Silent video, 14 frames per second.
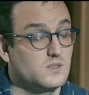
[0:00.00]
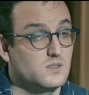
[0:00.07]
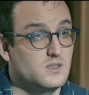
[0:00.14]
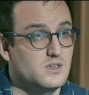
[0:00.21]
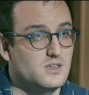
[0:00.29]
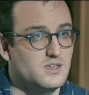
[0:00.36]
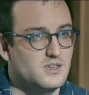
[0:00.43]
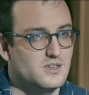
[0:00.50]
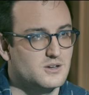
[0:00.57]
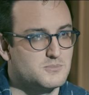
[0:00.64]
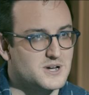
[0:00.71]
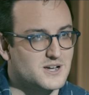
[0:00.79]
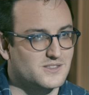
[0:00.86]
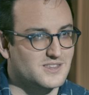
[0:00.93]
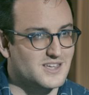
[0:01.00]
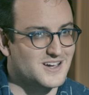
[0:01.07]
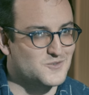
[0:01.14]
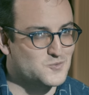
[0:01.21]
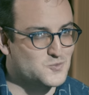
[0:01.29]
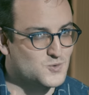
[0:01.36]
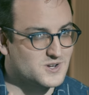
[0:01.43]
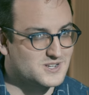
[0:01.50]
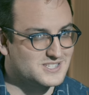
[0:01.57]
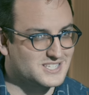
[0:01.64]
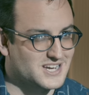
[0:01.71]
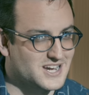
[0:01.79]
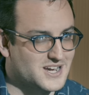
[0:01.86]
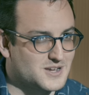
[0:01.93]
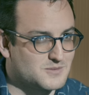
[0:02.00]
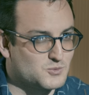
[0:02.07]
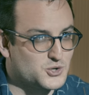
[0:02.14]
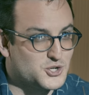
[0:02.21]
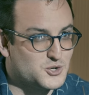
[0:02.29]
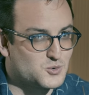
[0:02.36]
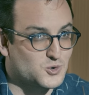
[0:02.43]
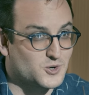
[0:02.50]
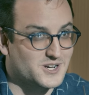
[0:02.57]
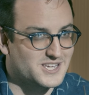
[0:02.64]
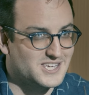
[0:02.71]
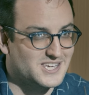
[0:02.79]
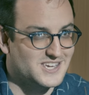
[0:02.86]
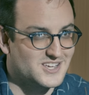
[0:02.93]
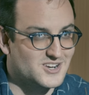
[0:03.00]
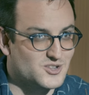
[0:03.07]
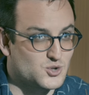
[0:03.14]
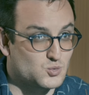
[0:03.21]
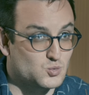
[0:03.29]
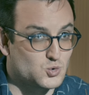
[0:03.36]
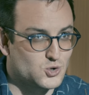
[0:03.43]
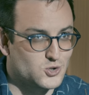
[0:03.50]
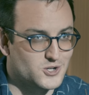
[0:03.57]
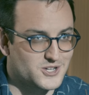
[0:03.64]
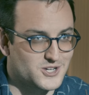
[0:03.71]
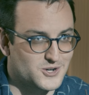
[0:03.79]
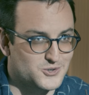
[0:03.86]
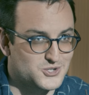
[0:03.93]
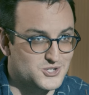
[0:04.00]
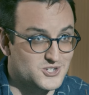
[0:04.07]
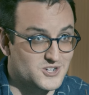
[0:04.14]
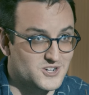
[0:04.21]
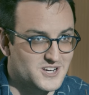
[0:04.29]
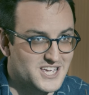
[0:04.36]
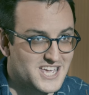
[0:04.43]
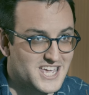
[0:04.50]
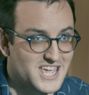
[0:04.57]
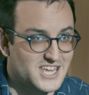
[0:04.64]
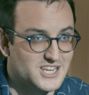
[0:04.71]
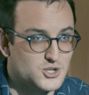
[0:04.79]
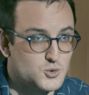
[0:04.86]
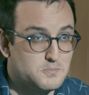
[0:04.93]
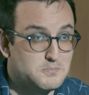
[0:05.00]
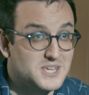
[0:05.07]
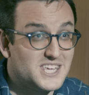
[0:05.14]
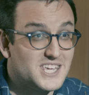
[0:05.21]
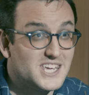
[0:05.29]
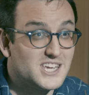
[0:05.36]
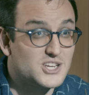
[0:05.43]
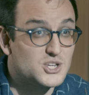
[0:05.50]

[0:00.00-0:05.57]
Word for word: thinking about that one time when you were a kid on the roller coaster and you peed